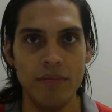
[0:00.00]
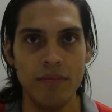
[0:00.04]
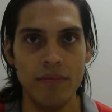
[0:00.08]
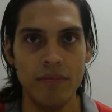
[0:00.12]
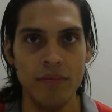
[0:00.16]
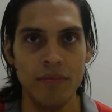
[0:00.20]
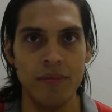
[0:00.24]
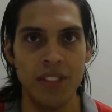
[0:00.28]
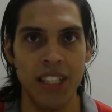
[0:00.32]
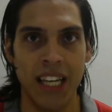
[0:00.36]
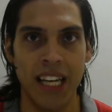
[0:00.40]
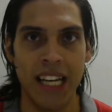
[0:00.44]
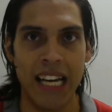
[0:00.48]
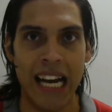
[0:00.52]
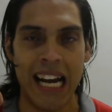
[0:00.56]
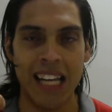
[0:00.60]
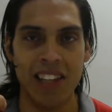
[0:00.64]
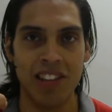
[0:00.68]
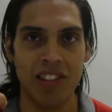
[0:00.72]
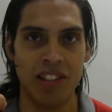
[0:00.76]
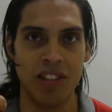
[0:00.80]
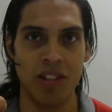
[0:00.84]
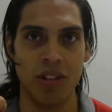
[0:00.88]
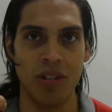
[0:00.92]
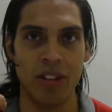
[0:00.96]
that
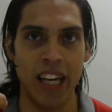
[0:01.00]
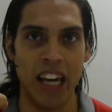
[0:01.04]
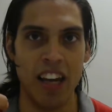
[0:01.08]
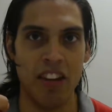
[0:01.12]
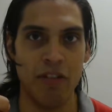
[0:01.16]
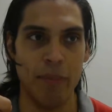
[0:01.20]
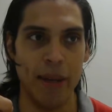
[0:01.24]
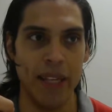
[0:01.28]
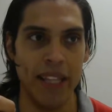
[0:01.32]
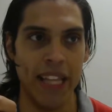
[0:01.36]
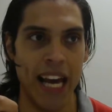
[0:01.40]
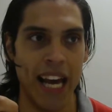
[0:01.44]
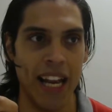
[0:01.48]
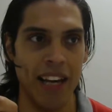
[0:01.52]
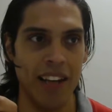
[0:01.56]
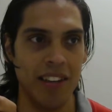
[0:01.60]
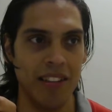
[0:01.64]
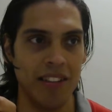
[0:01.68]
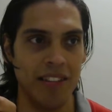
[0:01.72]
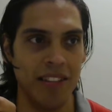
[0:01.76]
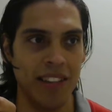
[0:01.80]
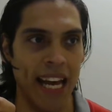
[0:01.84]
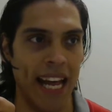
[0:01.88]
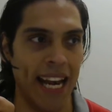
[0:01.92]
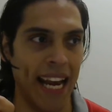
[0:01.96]
God still gave me that
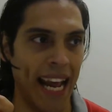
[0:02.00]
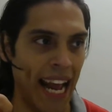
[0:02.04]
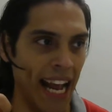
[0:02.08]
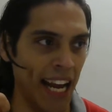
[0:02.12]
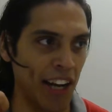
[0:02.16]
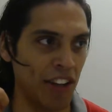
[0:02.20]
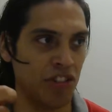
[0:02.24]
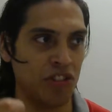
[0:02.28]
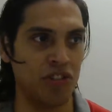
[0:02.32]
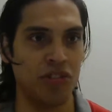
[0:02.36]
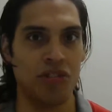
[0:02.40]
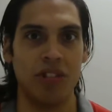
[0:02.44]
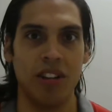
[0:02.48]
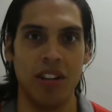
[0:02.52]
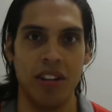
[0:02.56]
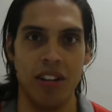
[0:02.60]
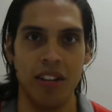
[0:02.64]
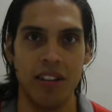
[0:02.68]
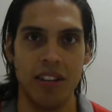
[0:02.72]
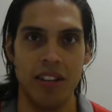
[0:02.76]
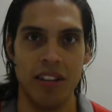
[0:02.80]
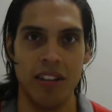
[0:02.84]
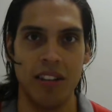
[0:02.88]
extra.